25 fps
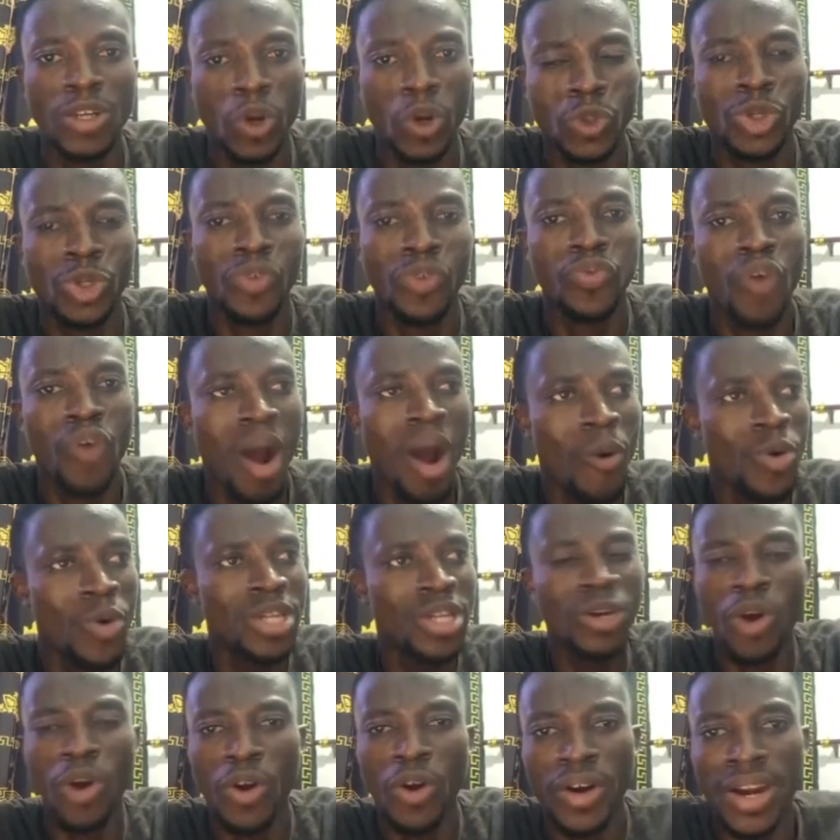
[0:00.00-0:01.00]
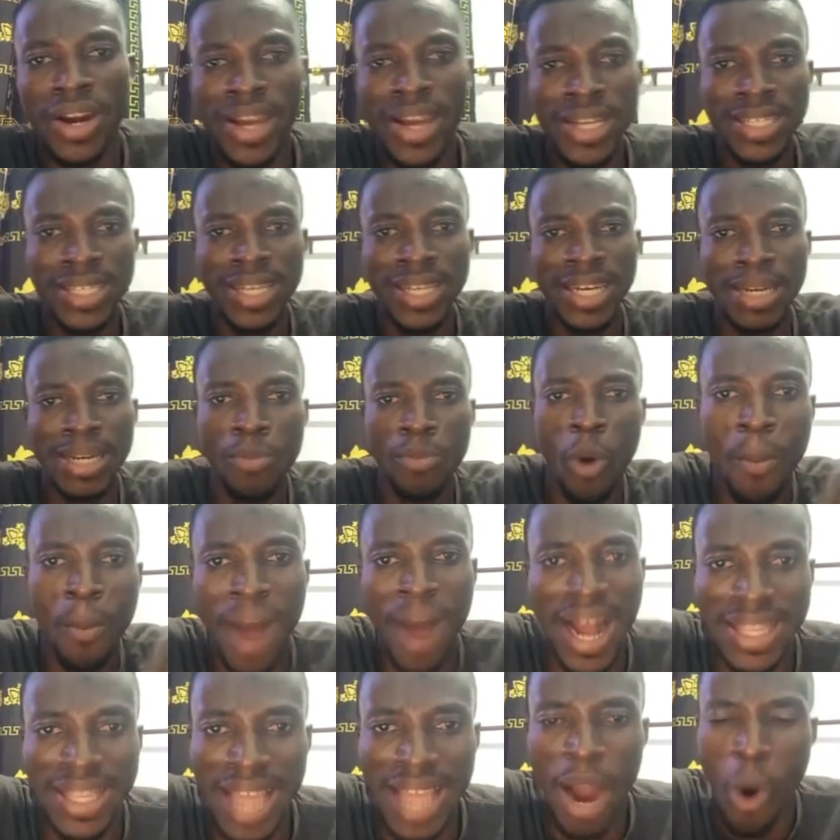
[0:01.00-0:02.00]
know software with the congregation anymore
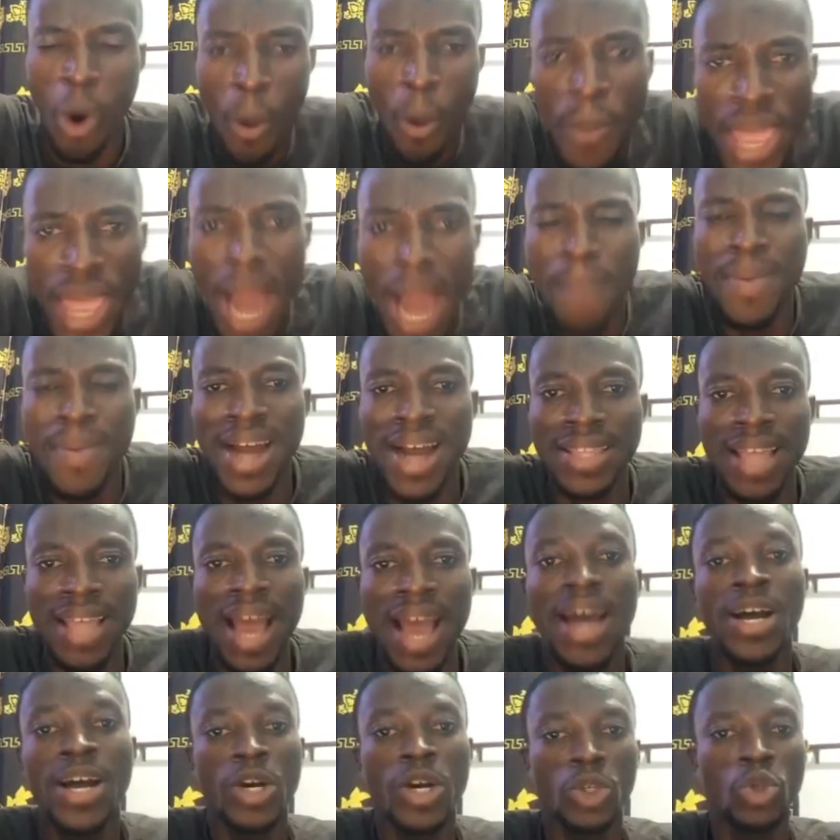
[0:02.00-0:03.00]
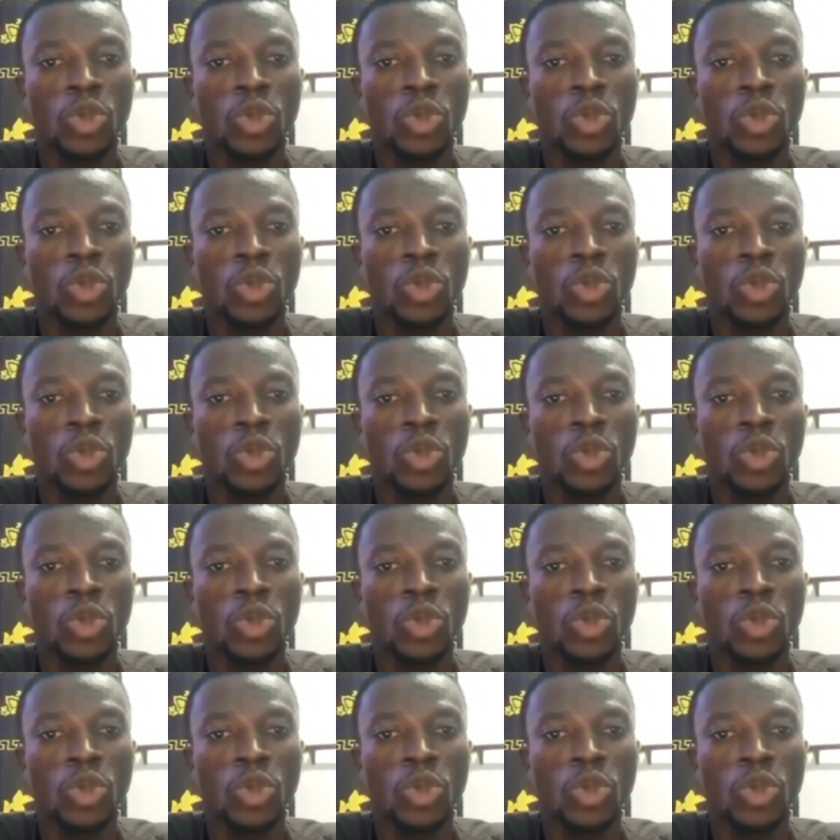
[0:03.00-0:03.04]
matter. Obia matter.